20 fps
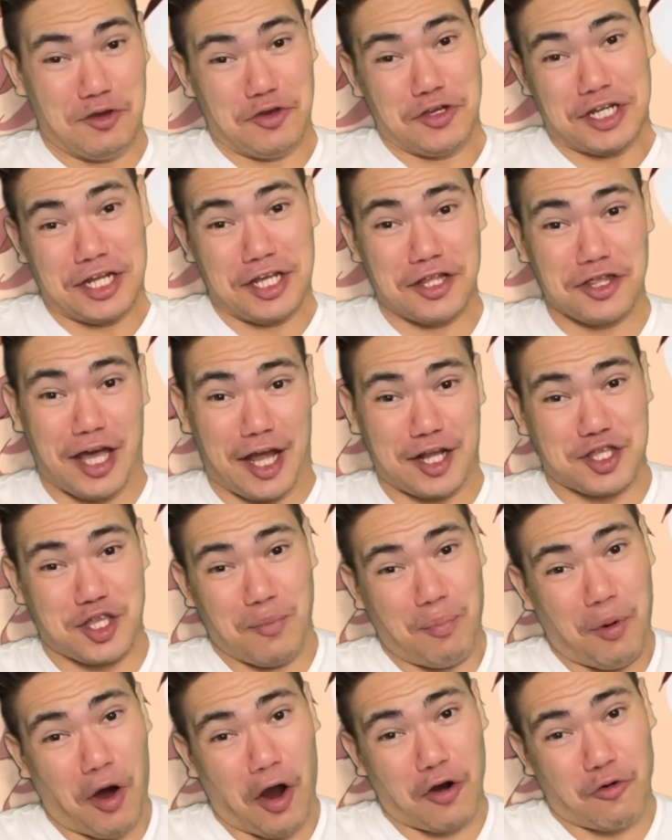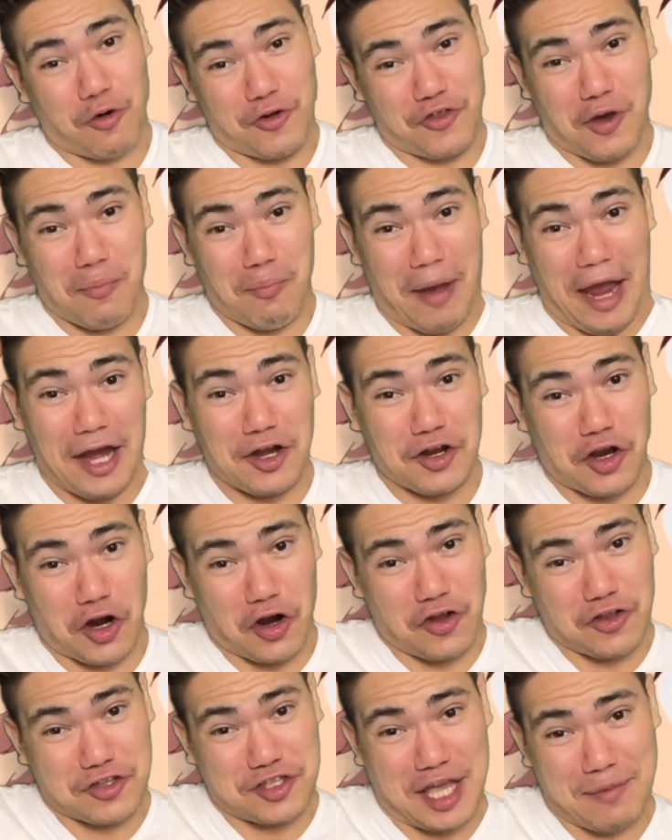you didn't like the part where the main
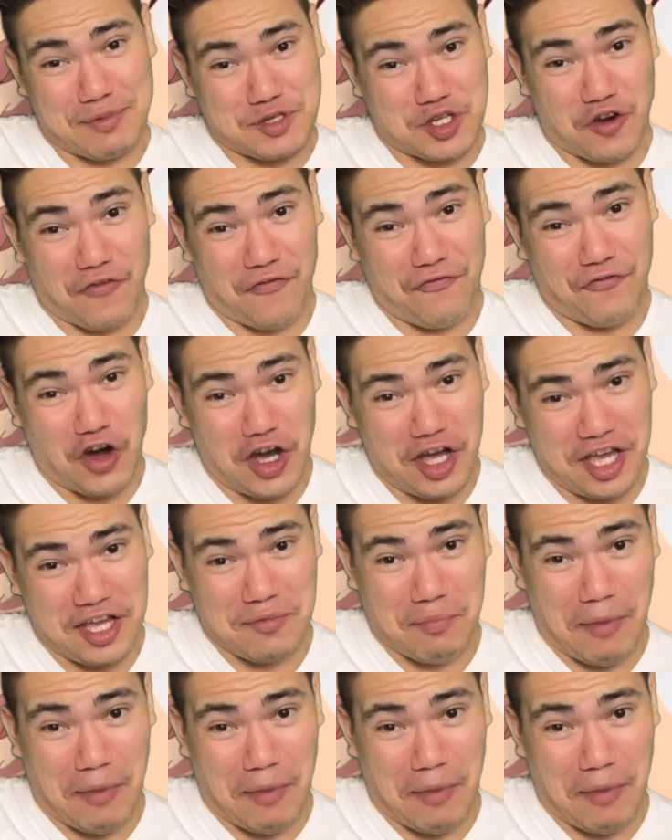girl dips her foot in